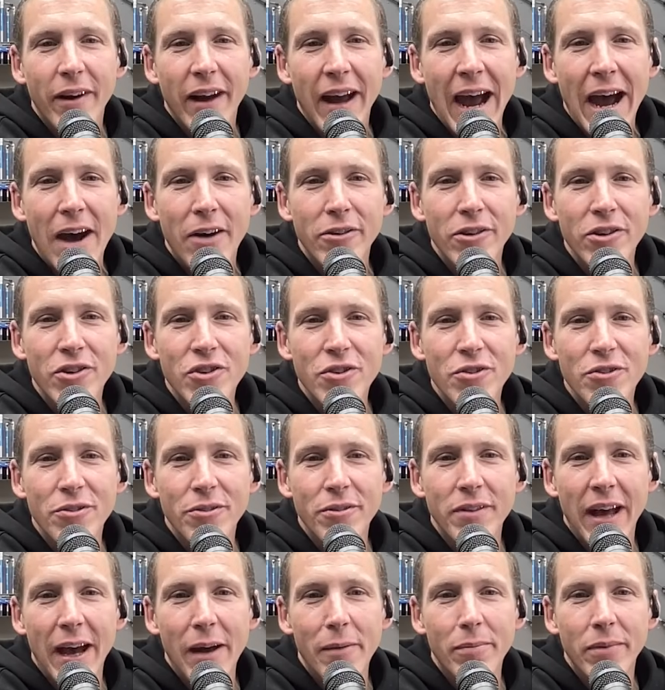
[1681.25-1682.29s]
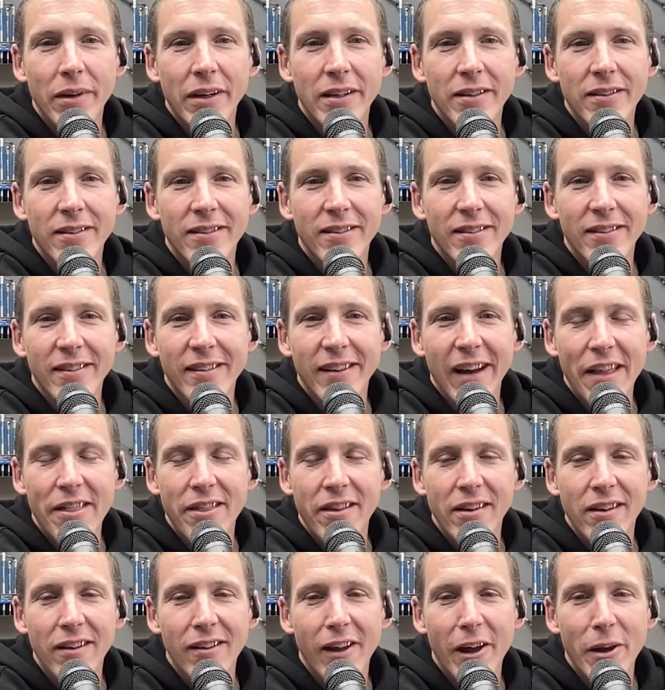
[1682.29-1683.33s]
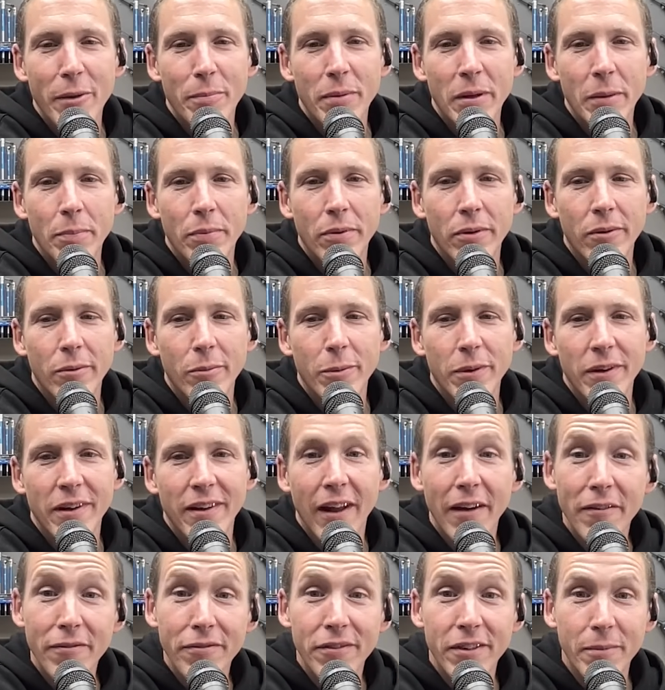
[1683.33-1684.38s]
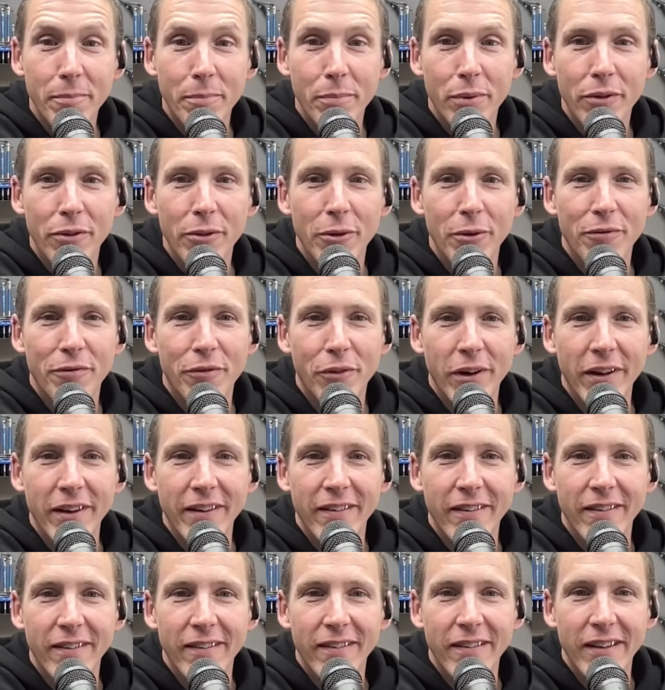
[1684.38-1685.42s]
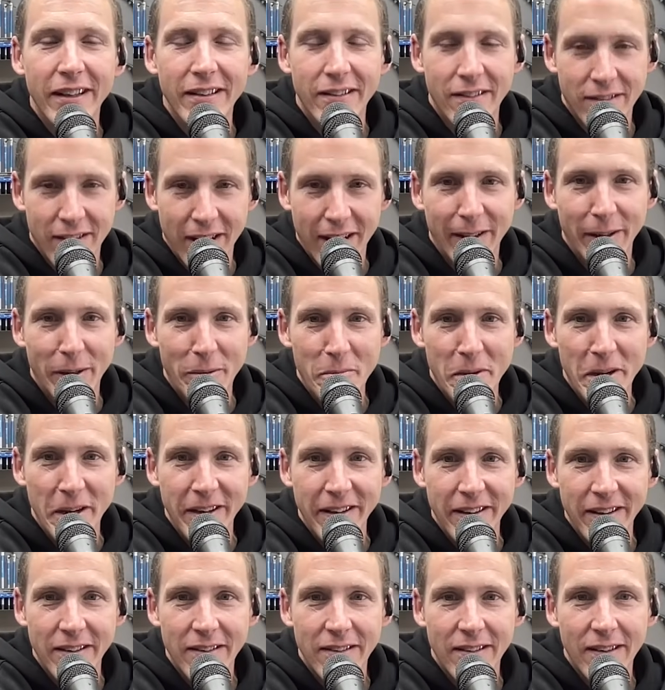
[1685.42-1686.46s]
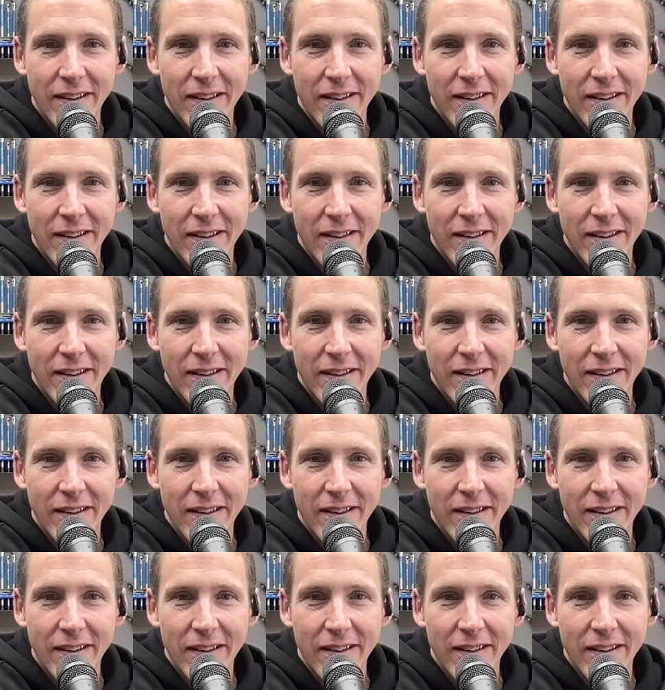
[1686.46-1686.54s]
How did you do that? Because I think a lot of people would love to put their foot in the cycling media.